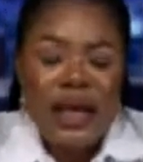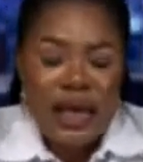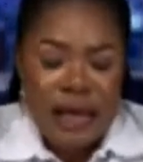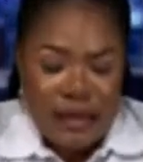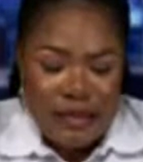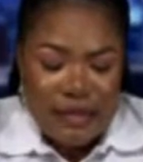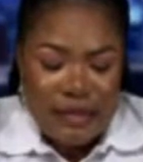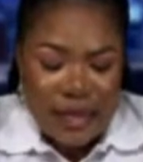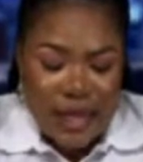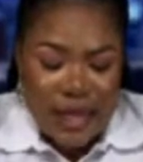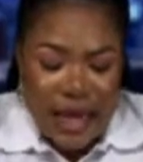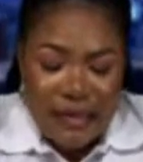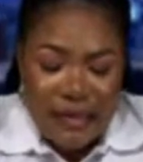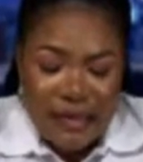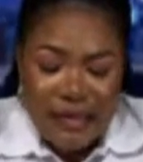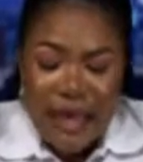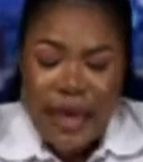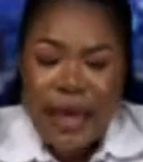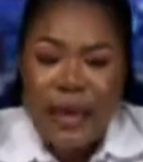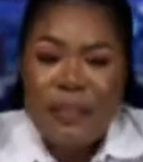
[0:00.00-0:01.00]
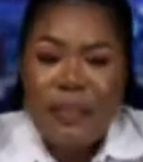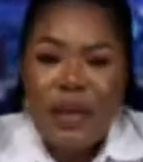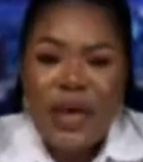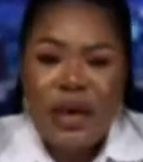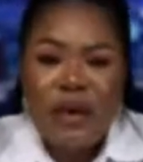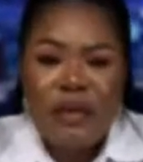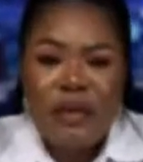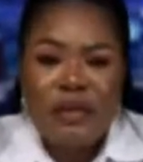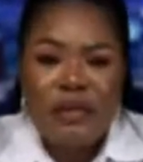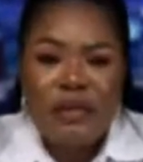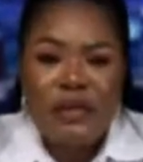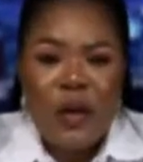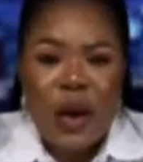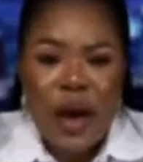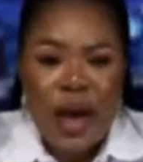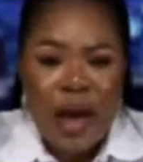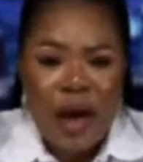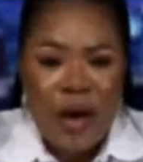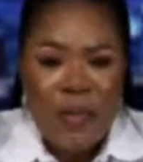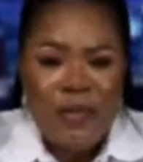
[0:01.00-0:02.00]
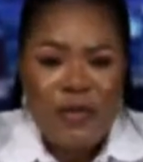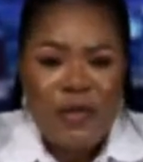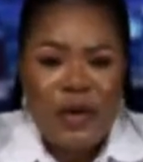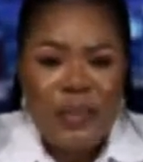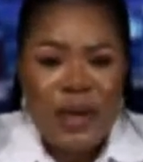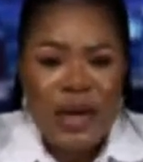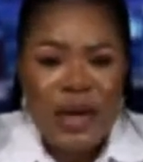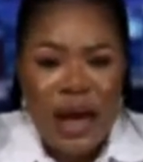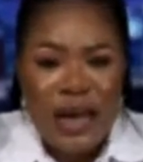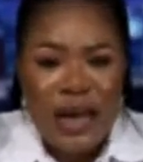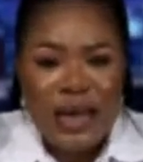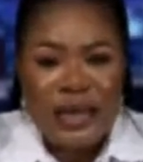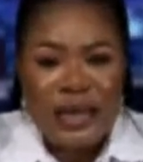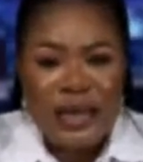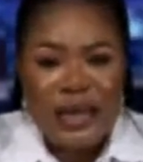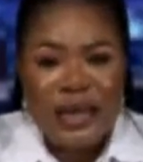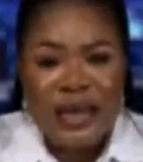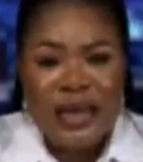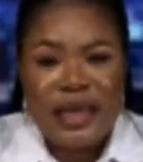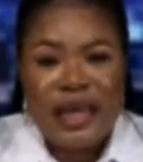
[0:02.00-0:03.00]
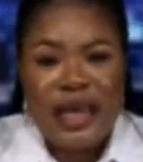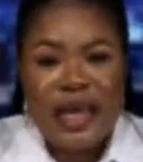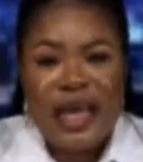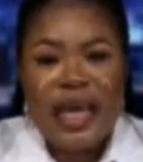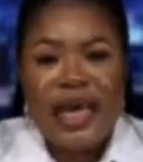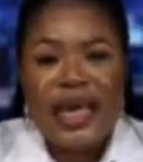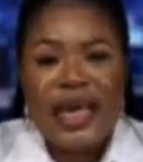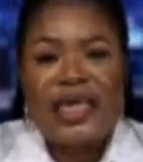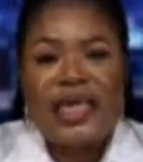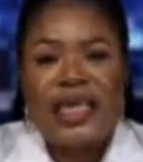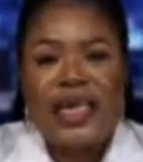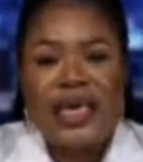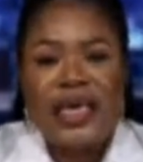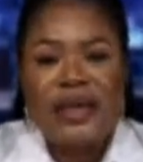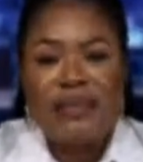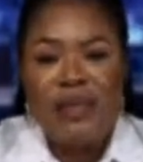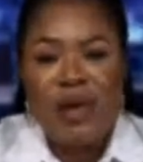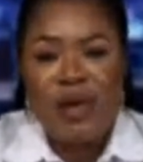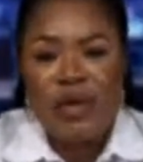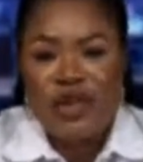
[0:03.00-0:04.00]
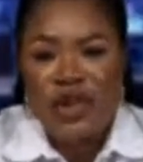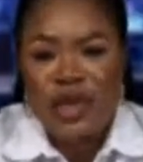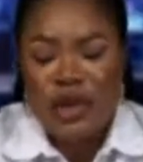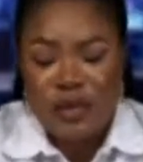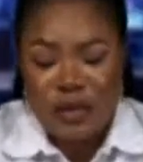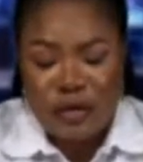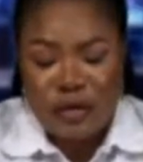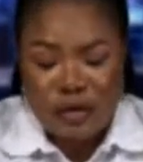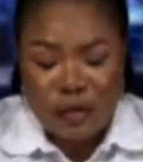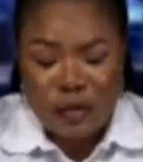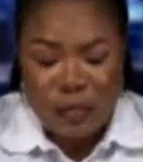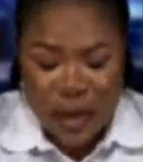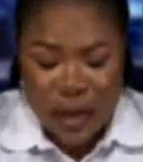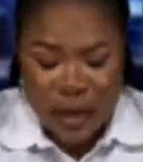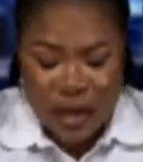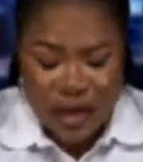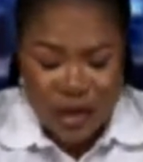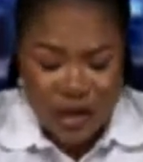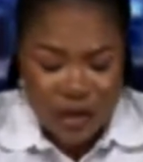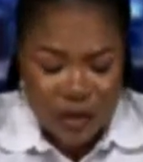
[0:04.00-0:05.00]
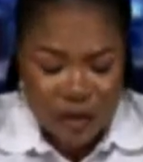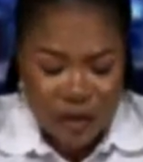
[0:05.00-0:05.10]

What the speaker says: Zelensky appeals for help from Canada in emotional speech.